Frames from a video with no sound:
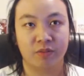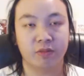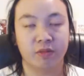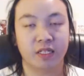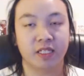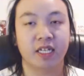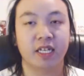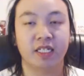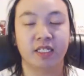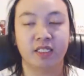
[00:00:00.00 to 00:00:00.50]

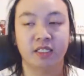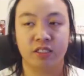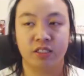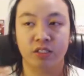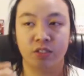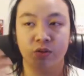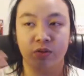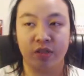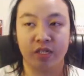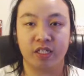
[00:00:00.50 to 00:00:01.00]
Again,
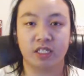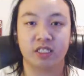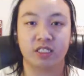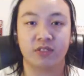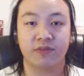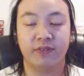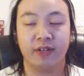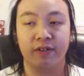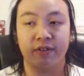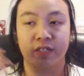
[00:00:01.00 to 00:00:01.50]
You Think is
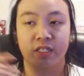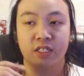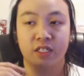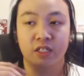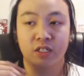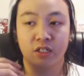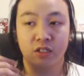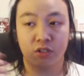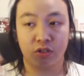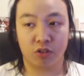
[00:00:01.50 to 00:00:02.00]
a very
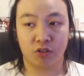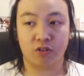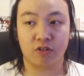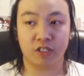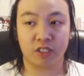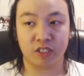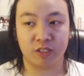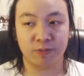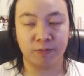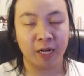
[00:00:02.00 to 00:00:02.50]
girl
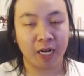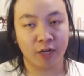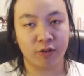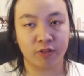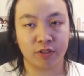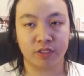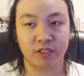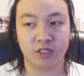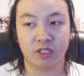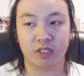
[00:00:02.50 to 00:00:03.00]
crush
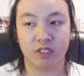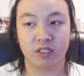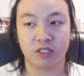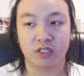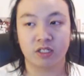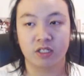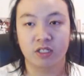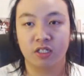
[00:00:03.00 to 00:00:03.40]
power song,